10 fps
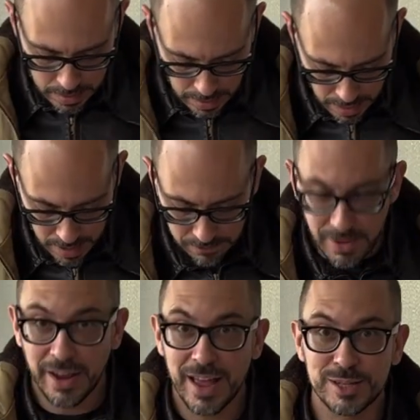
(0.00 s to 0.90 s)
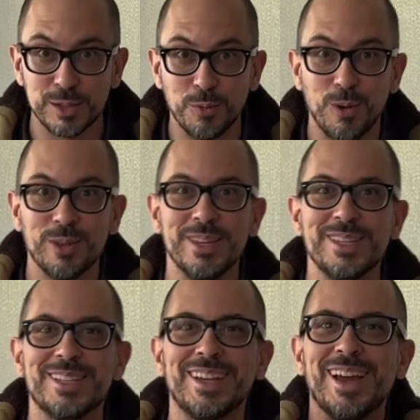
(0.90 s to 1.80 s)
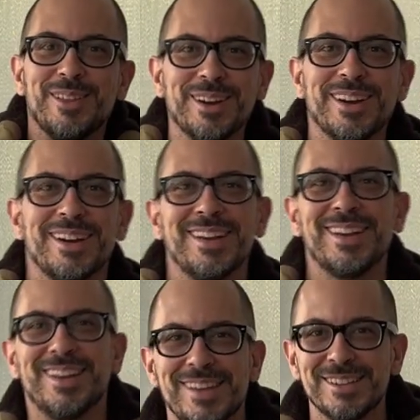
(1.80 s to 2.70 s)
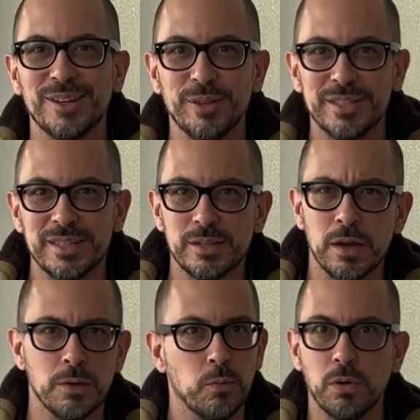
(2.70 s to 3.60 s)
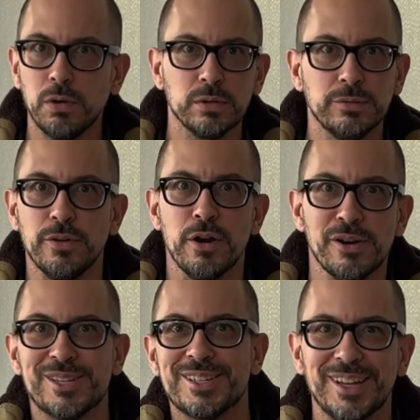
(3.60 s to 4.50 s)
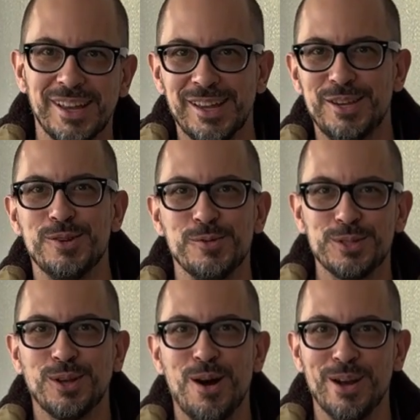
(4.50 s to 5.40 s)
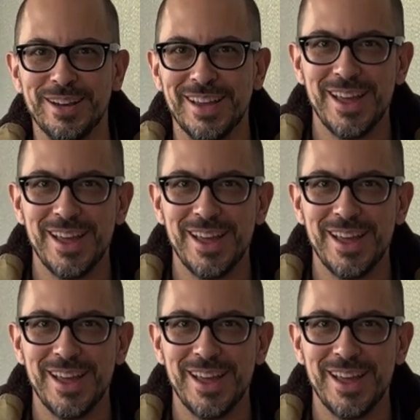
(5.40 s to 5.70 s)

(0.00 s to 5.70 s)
I have not actually worn these together, so this is a world first. You saw it